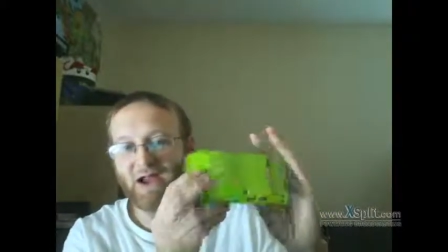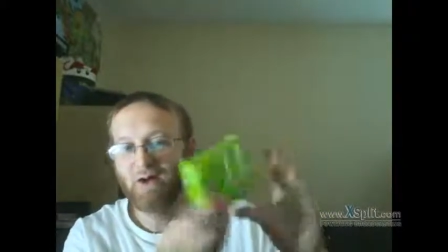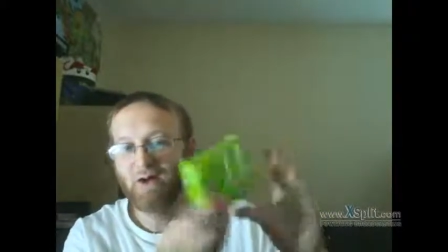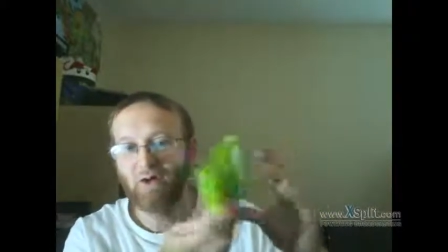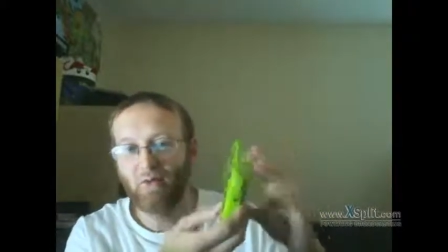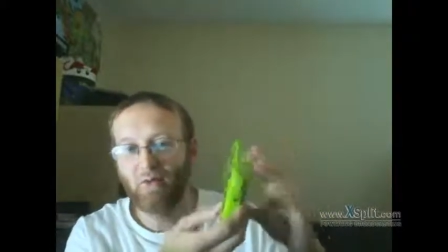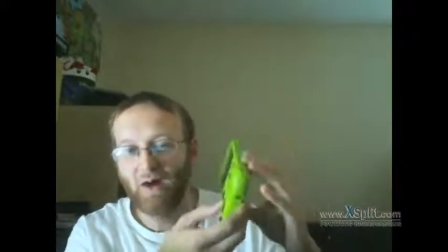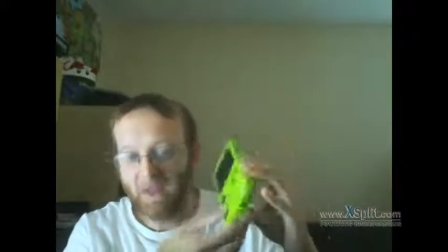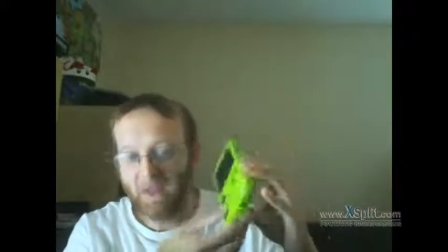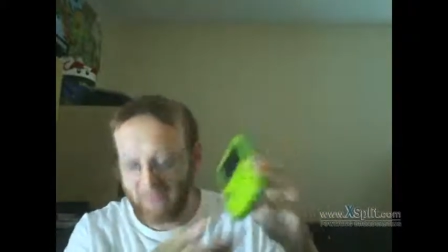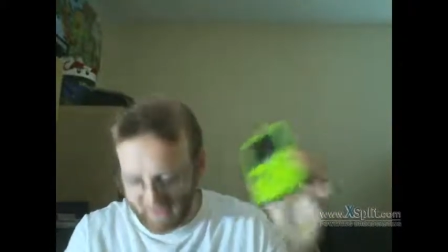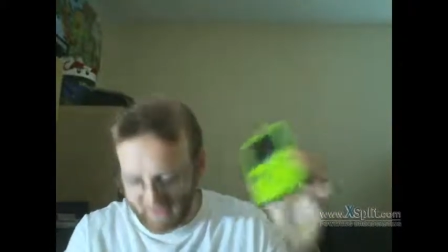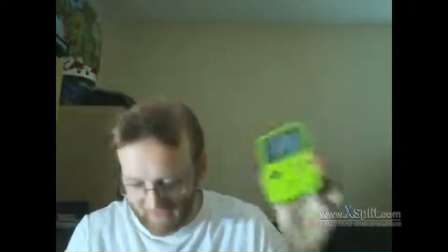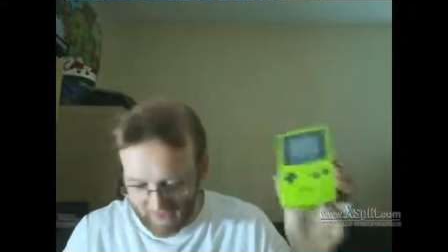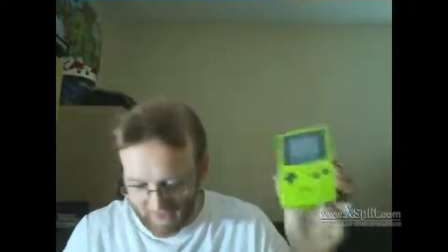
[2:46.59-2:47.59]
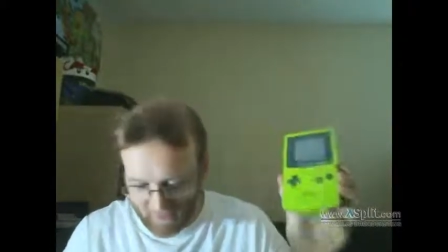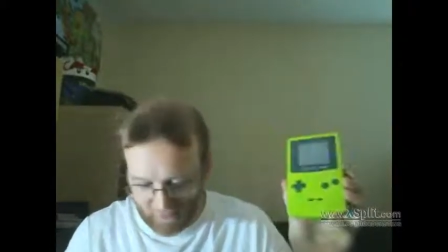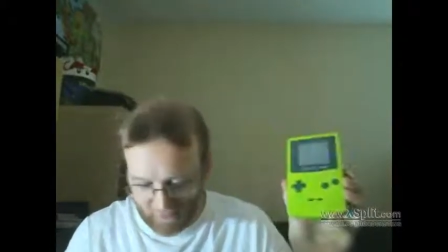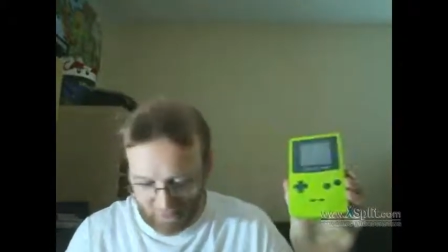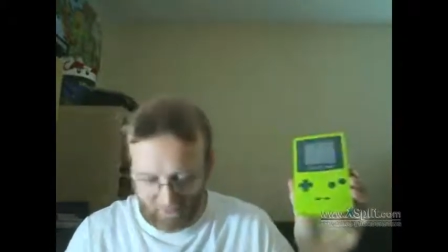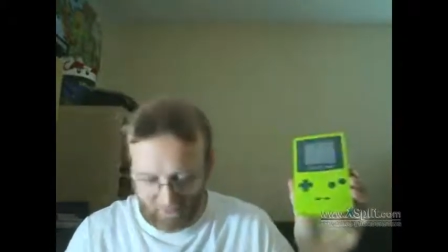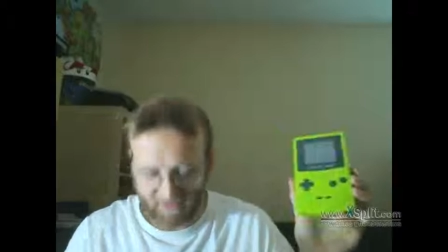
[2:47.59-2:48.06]
I don't know why they had
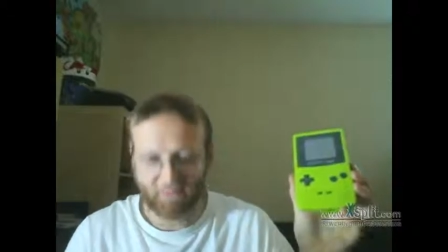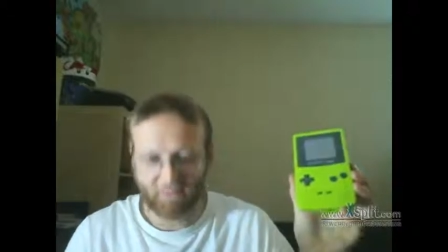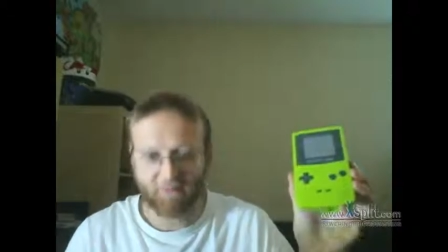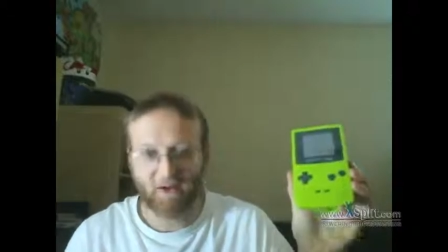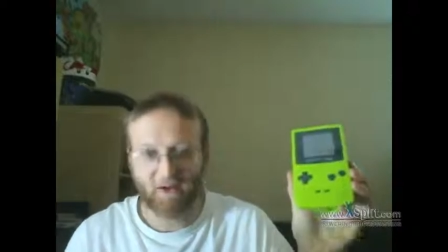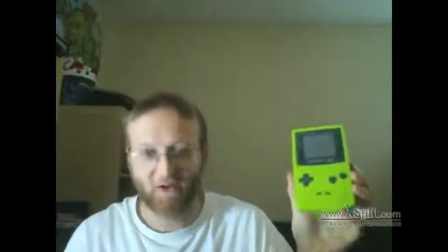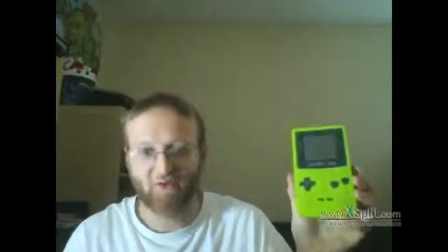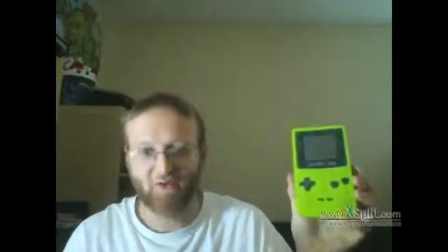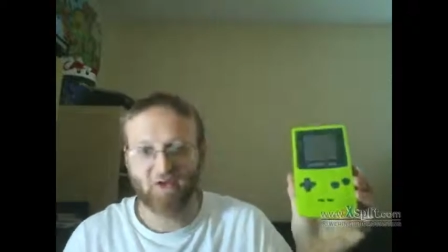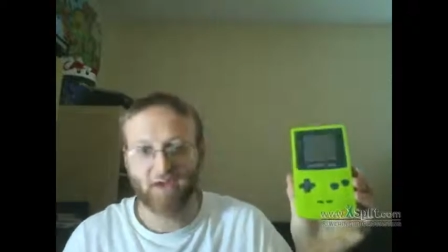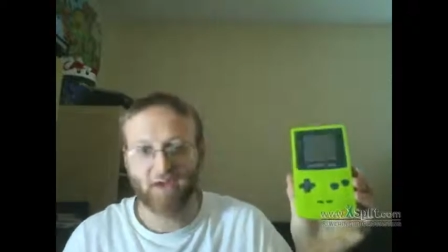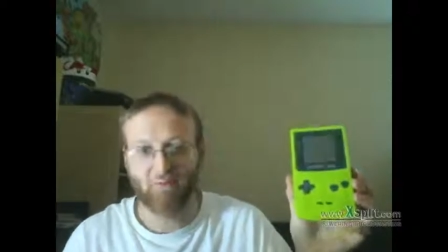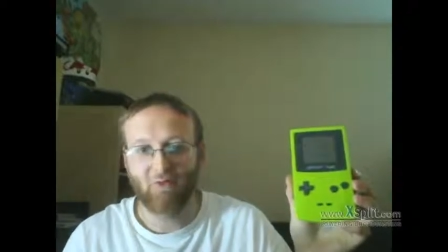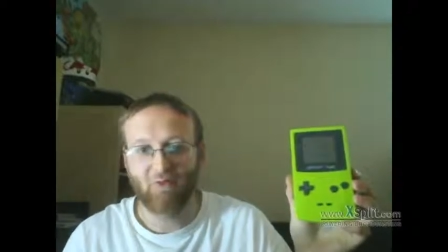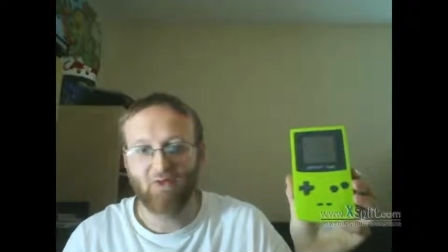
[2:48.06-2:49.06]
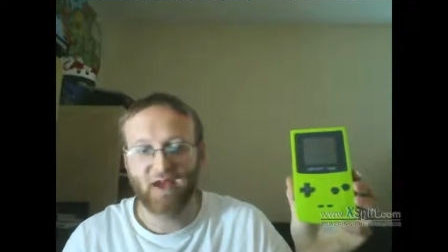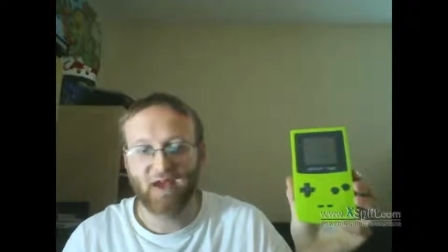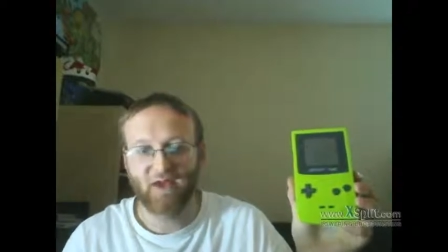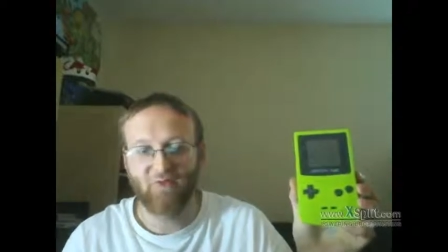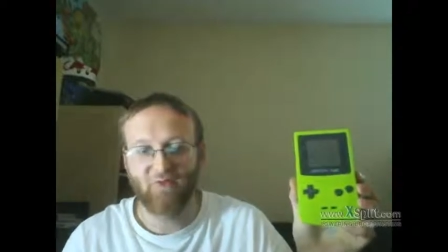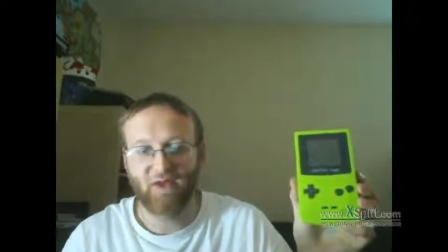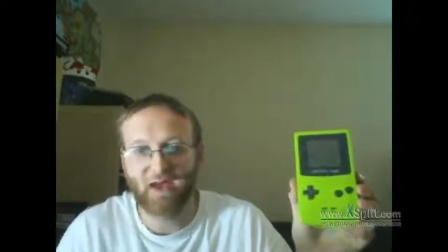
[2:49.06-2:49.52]
3 different colors of Game Boys. I
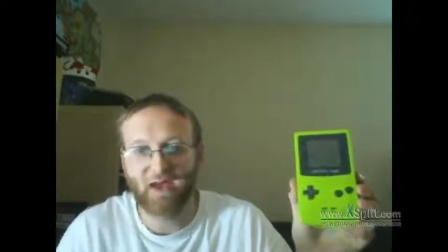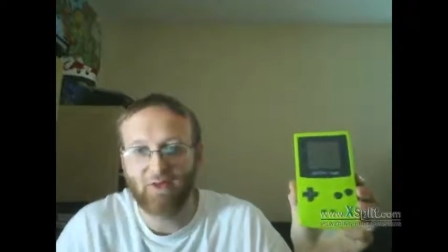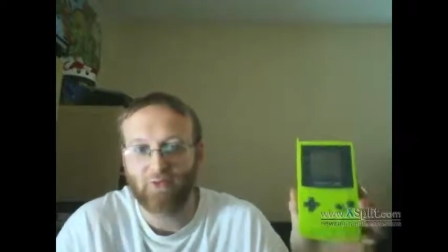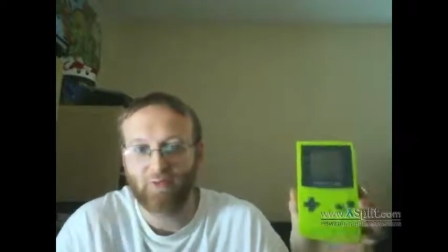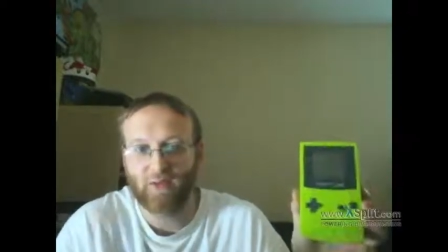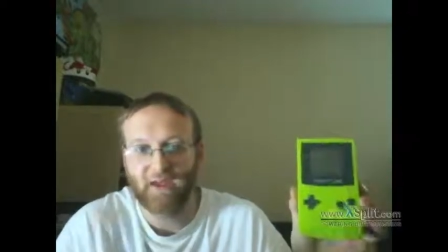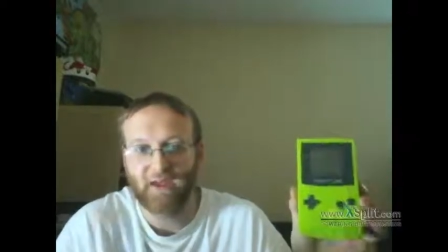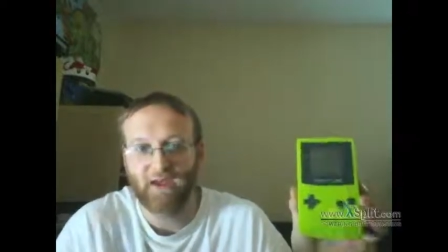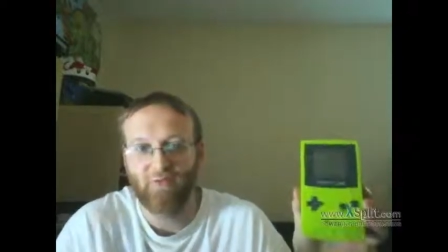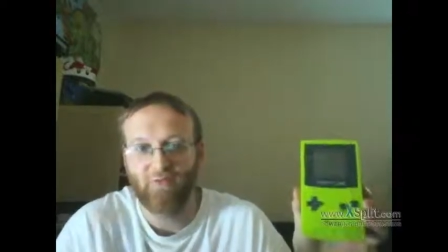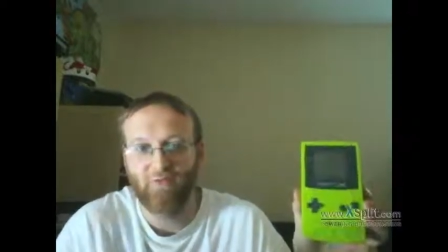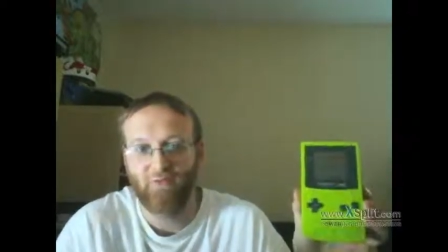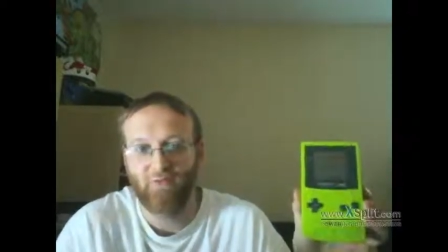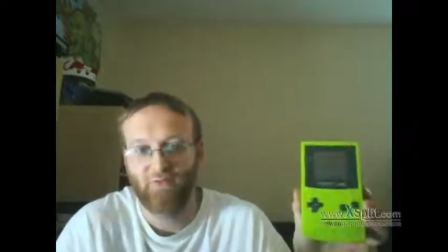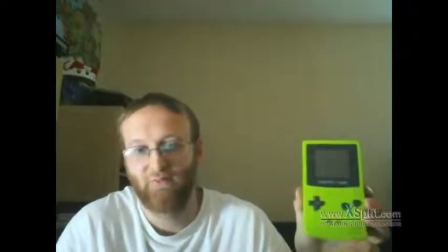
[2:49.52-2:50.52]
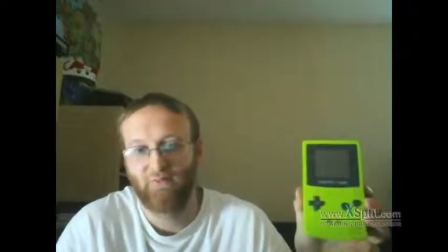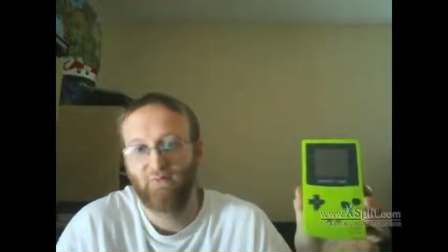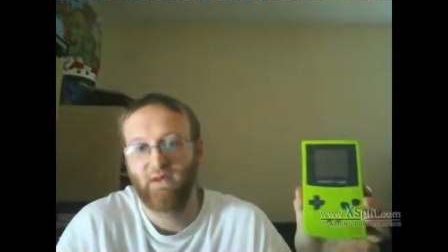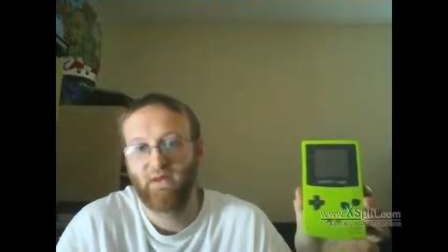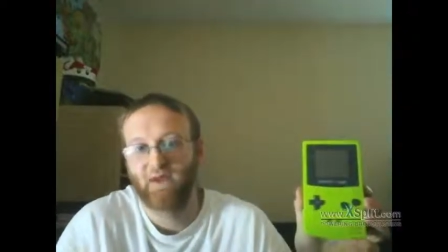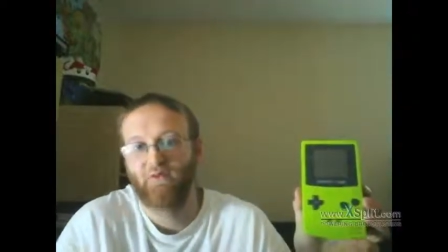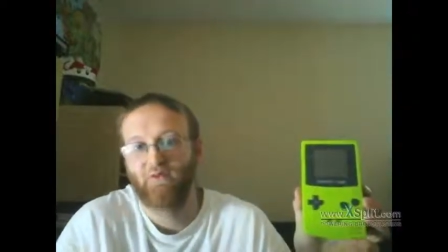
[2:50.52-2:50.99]
guess they had 3 kids.
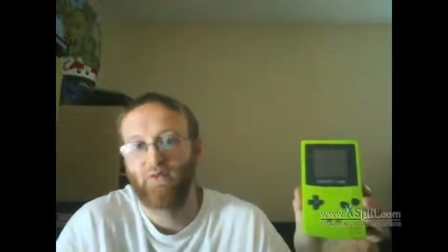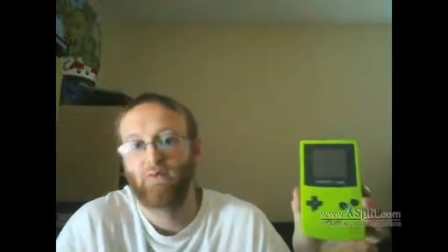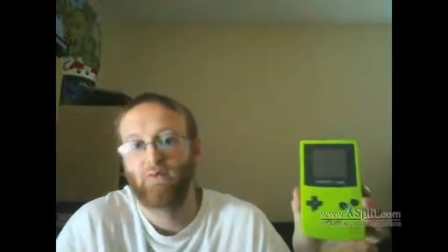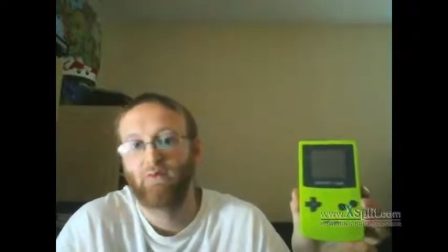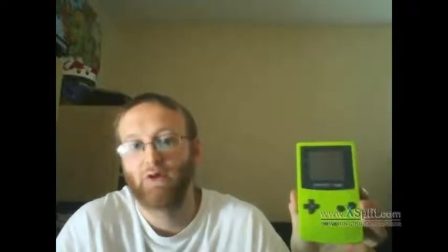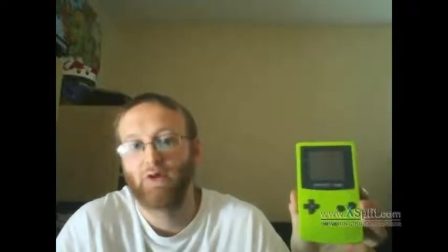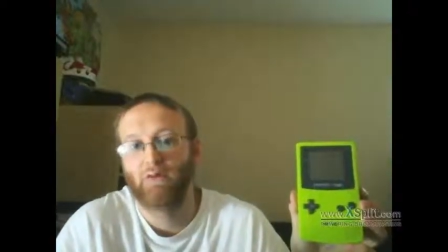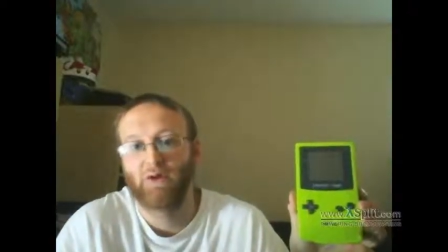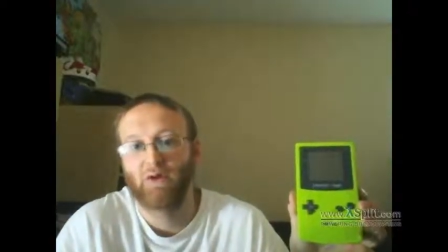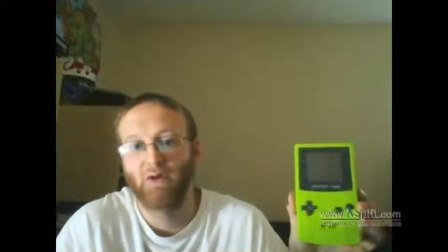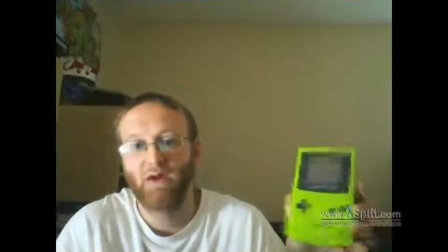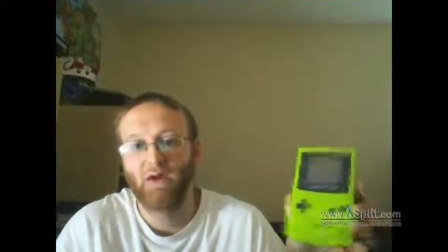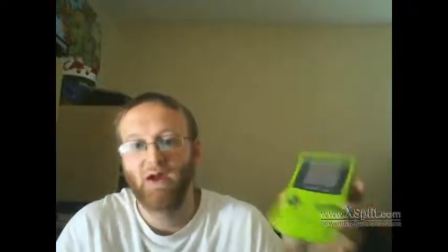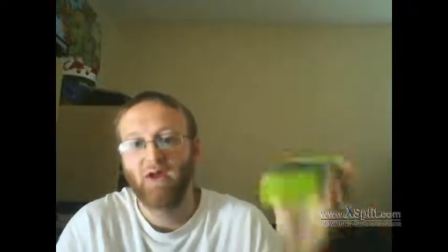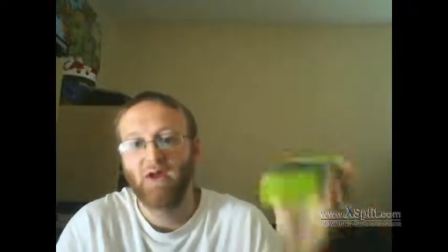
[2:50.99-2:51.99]
Each one wanted one.